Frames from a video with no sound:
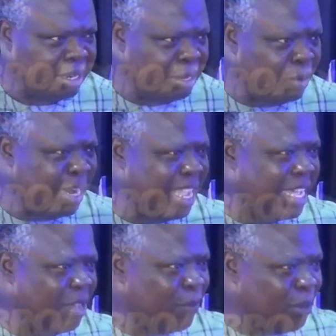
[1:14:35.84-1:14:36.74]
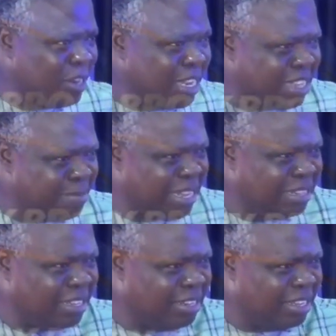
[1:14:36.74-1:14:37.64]
The one I gave you the other time,
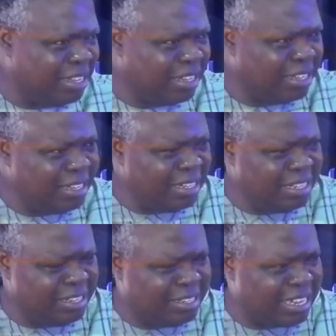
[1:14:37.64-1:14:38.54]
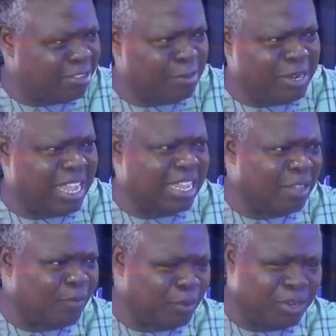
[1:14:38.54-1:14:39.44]
the, the, the, the, the testimony I
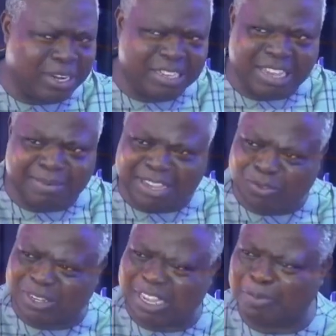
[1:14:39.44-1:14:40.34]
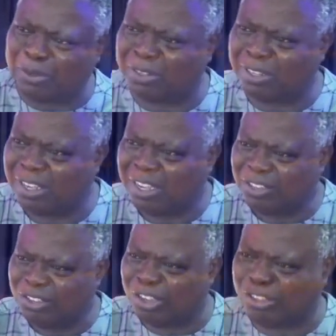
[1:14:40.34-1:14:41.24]
gave you the other time, that's what happened.
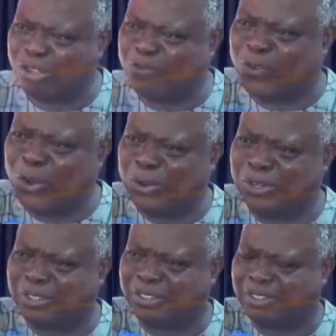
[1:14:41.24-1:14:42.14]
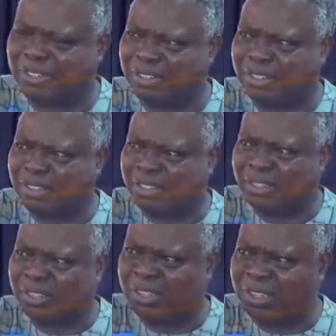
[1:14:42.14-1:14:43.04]
Just on phone.
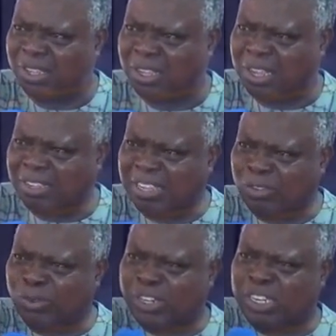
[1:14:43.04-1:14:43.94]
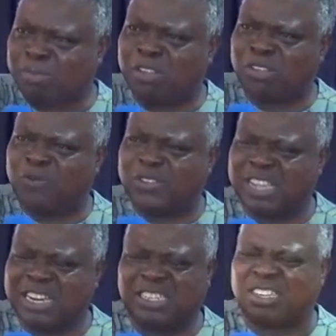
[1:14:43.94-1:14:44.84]
I said, you demons of
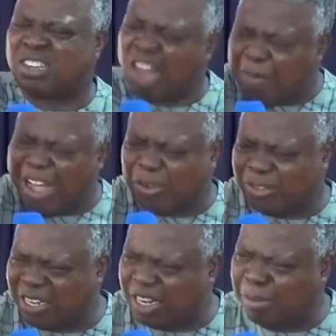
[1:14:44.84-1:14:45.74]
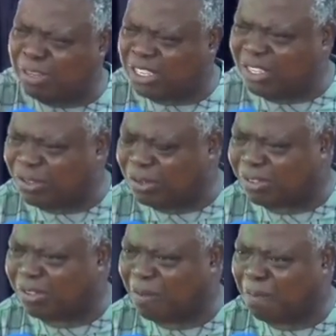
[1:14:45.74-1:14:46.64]
insanity, come out in the name of
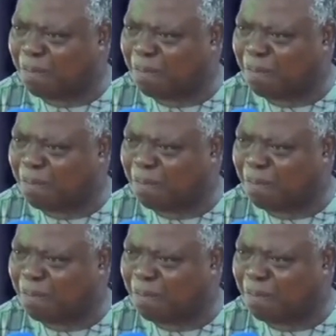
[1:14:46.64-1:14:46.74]
Jesus.